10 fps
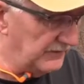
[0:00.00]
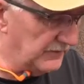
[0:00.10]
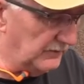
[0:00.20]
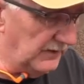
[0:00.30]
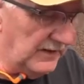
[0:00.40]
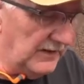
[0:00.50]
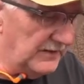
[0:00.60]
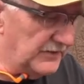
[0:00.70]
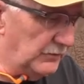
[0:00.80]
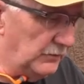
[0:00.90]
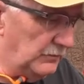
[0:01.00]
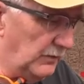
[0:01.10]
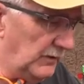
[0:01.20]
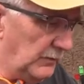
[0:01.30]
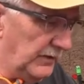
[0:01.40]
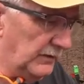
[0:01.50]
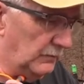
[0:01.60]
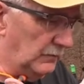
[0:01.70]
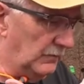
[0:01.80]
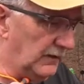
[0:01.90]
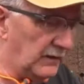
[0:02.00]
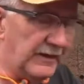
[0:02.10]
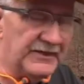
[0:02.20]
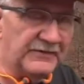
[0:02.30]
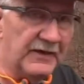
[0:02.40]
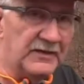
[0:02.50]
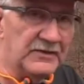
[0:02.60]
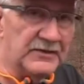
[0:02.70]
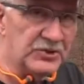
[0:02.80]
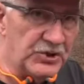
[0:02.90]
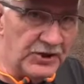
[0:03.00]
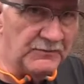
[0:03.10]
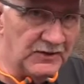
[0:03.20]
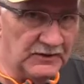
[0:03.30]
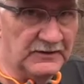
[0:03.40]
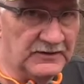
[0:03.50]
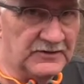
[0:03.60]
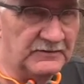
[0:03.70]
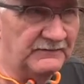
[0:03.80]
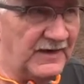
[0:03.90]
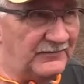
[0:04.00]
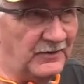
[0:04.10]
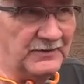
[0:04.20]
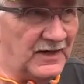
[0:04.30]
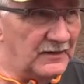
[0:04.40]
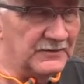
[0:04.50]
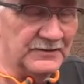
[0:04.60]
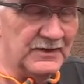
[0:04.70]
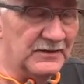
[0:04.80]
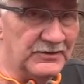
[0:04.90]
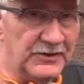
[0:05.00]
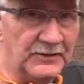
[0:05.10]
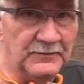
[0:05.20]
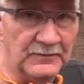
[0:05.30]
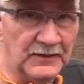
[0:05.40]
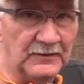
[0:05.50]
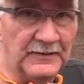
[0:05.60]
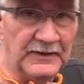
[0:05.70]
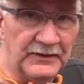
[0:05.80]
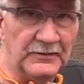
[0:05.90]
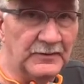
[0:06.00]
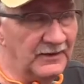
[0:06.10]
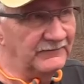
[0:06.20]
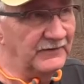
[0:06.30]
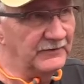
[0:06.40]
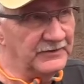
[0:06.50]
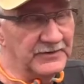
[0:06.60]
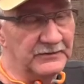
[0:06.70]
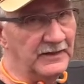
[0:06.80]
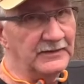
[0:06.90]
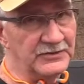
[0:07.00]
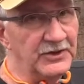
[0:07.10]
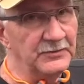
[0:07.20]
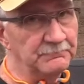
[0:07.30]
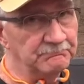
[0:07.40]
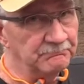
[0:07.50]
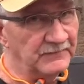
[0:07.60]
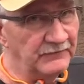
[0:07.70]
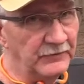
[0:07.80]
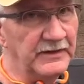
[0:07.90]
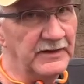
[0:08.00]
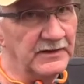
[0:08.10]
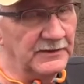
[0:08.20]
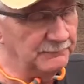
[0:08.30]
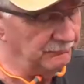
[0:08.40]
So we don't want to really classify these as cheap guns. $500 is not cheap. I don't know about you, but I've never considered that cheap or anything.